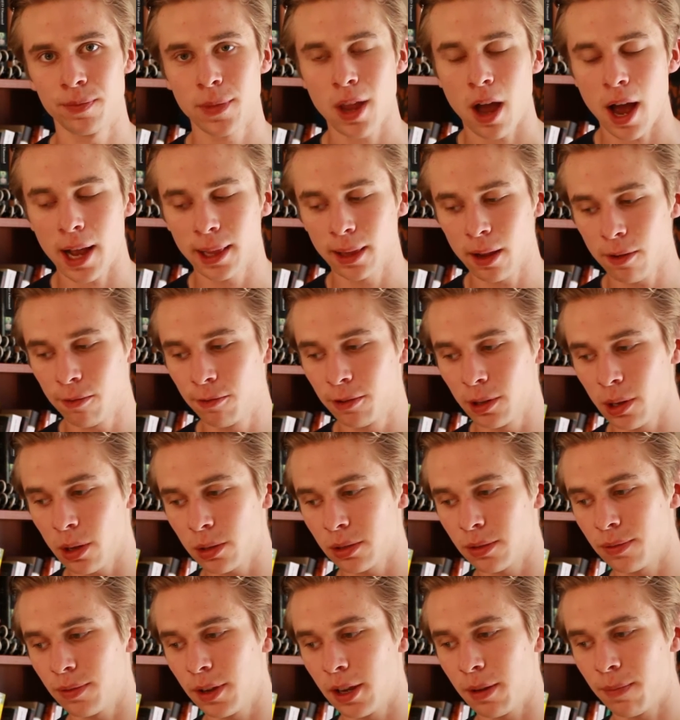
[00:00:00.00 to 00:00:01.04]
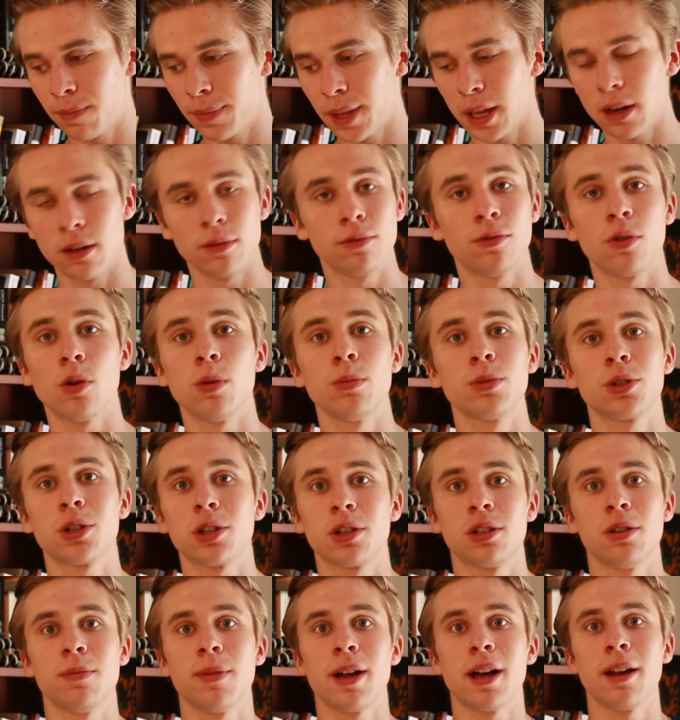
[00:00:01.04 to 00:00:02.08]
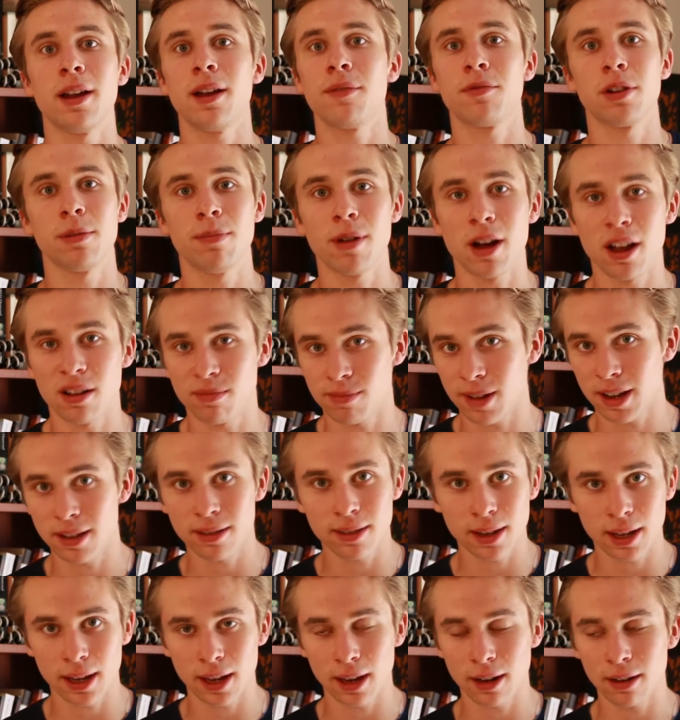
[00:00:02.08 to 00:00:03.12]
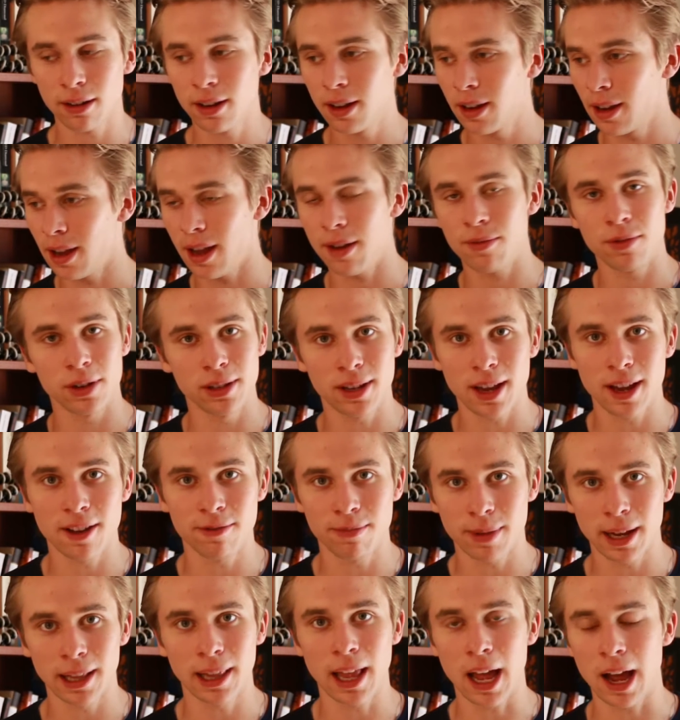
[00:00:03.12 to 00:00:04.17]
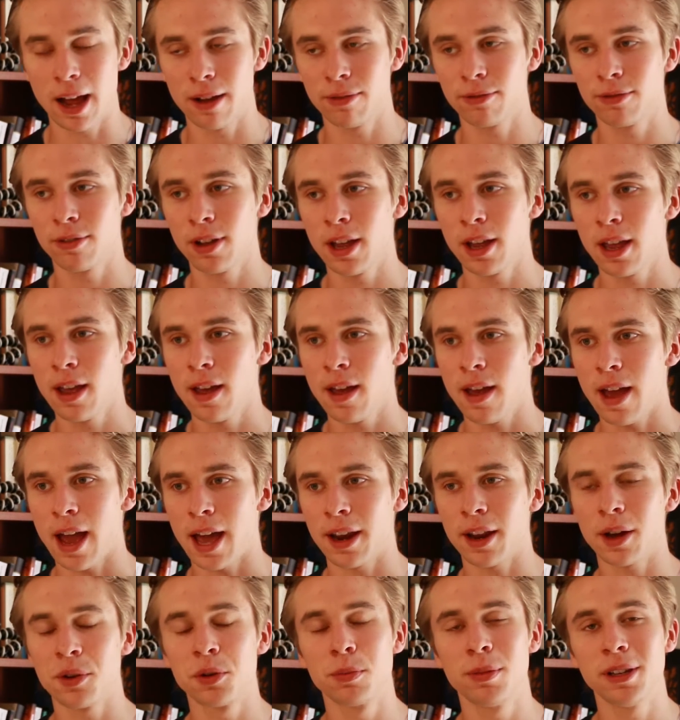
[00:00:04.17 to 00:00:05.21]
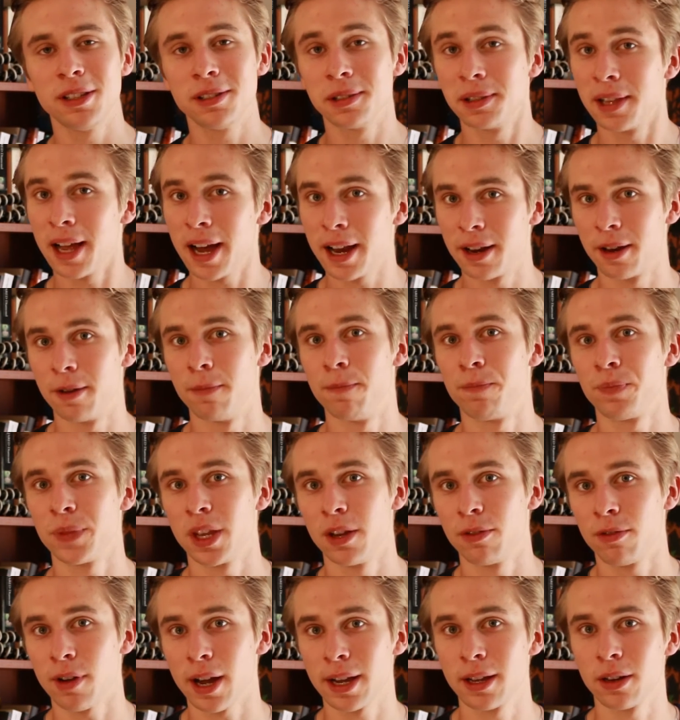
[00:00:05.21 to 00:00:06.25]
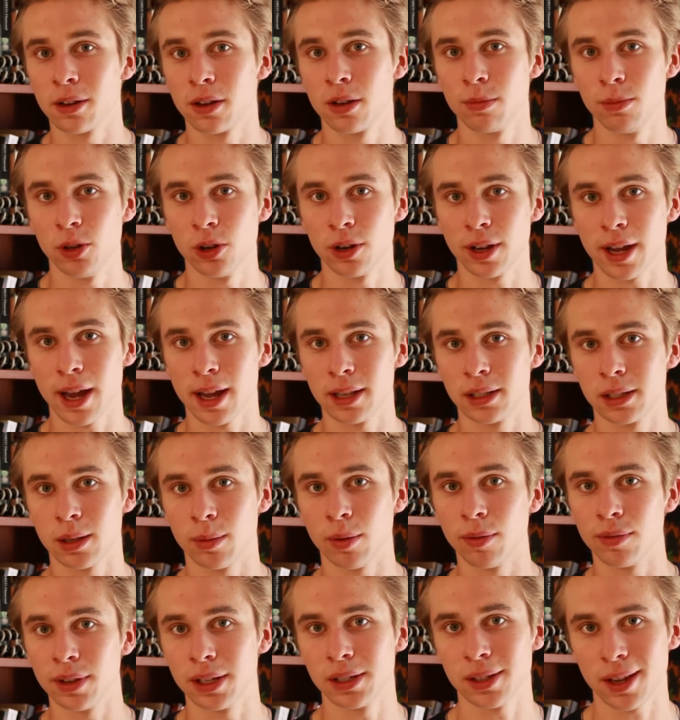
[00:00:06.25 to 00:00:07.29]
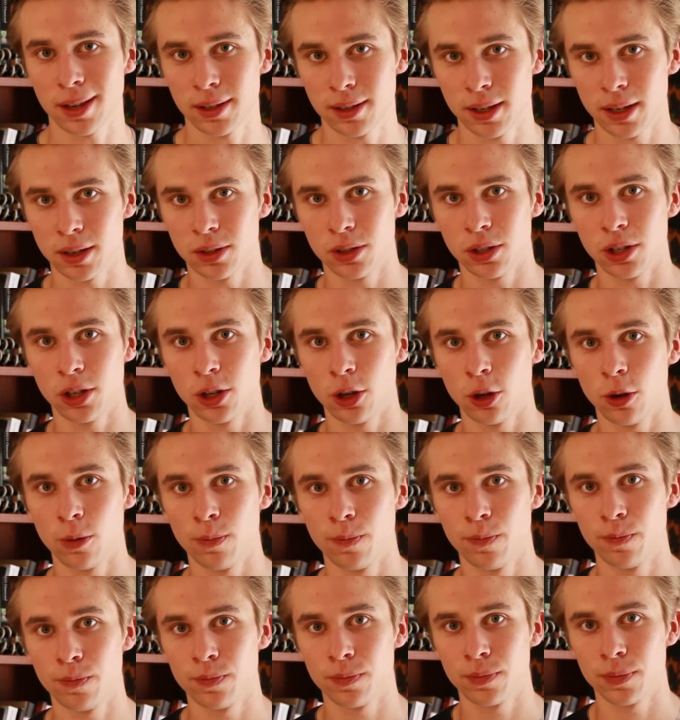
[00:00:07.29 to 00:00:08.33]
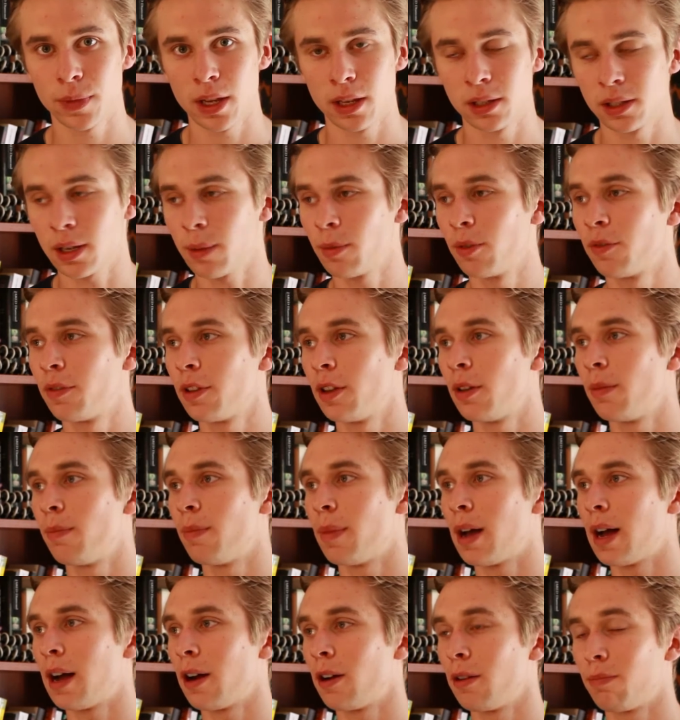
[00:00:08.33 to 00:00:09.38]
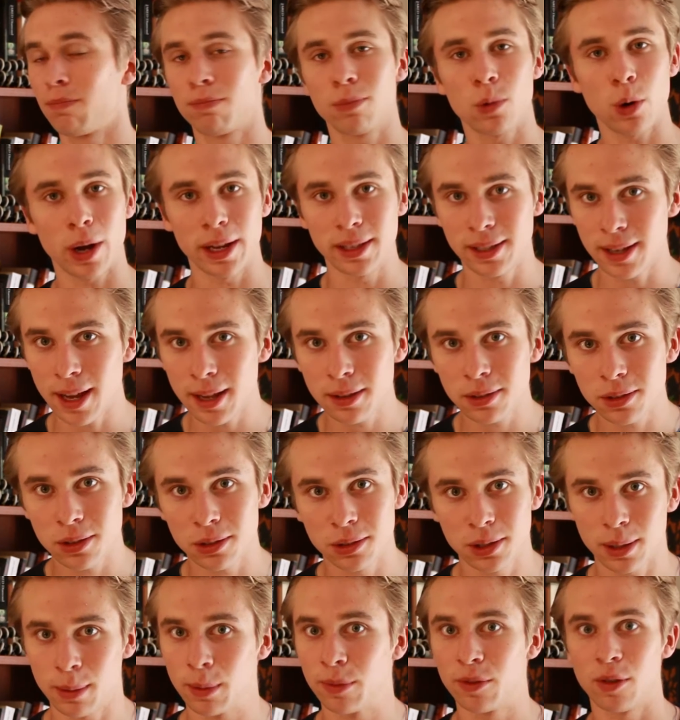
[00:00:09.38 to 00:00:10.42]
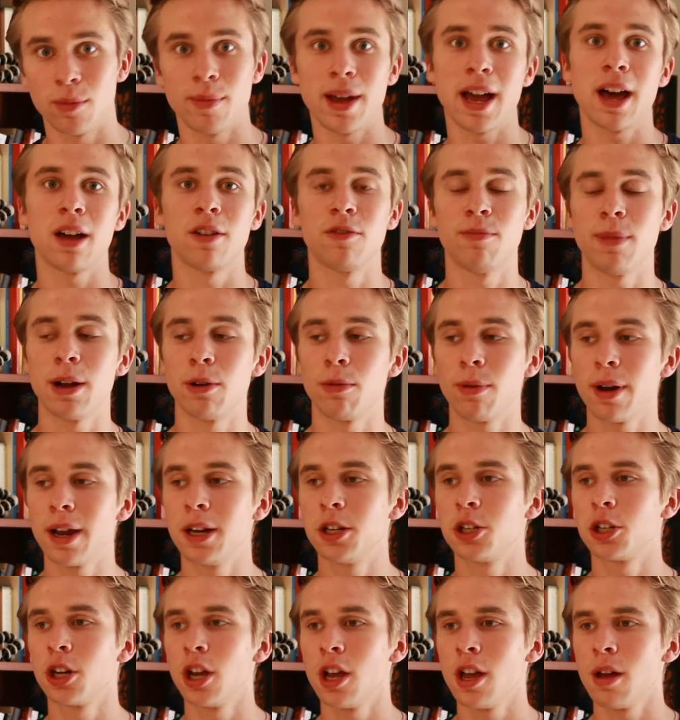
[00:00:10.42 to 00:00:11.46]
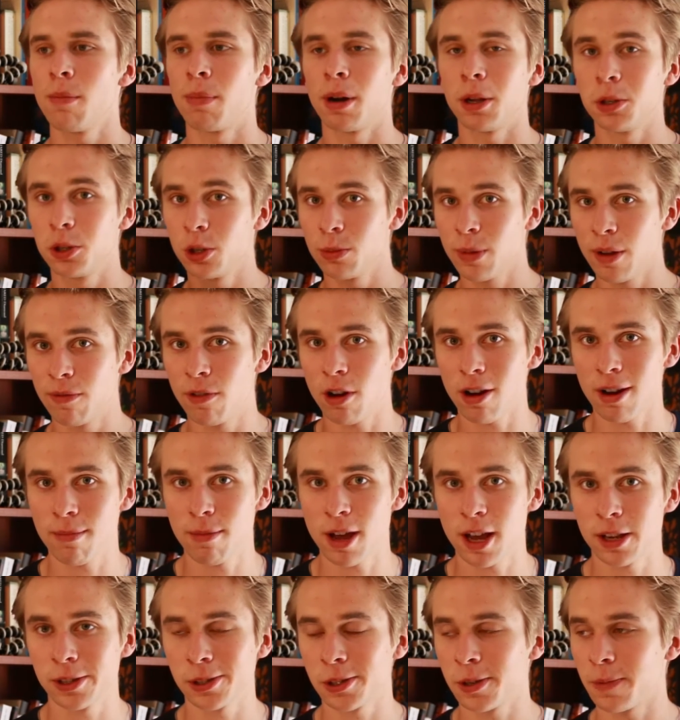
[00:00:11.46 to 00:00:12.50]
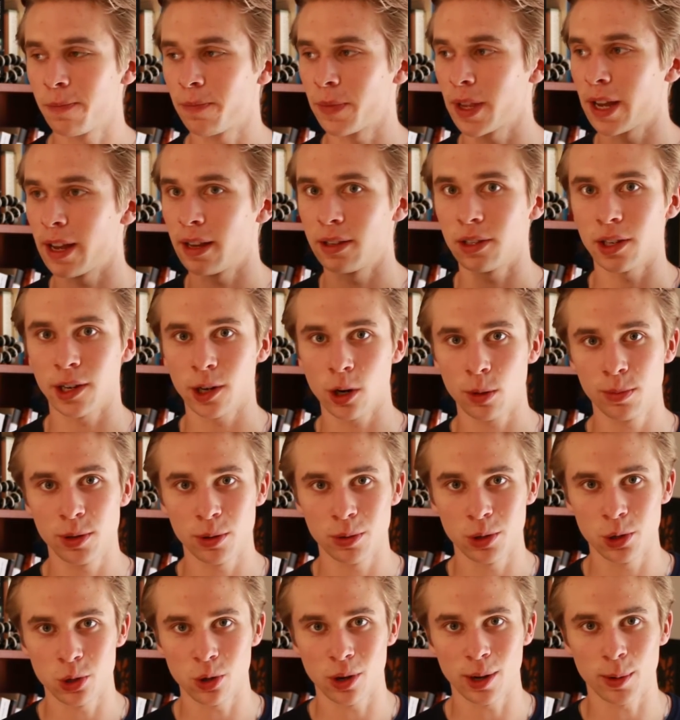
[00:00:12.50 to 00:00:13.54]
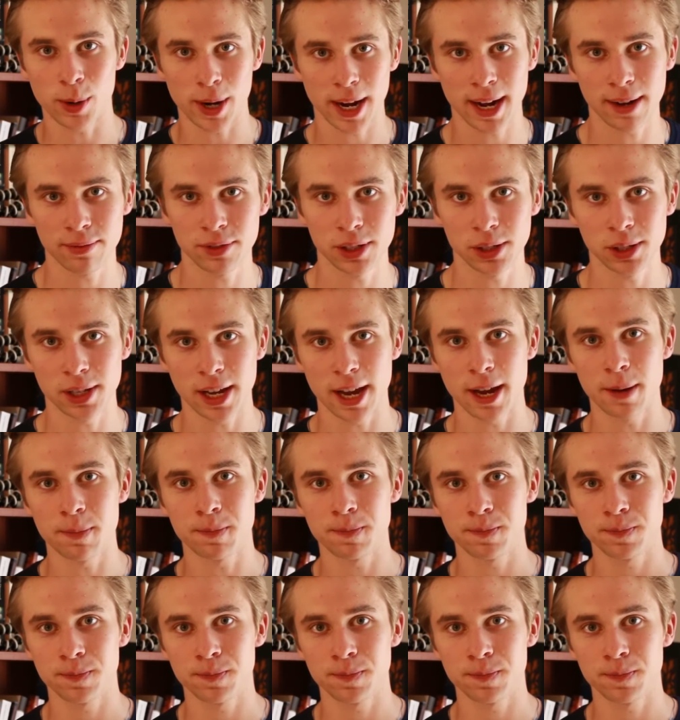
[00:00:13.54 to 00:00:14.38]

I love philosophy. It informs just about every part of my thinking, every day of my life, and I would be delighted if I could communicate some of these ideas to you. Some of them are quite dense, some of them are out of my reach, but I'll do my very best, and I hope you enjoy what I have to say.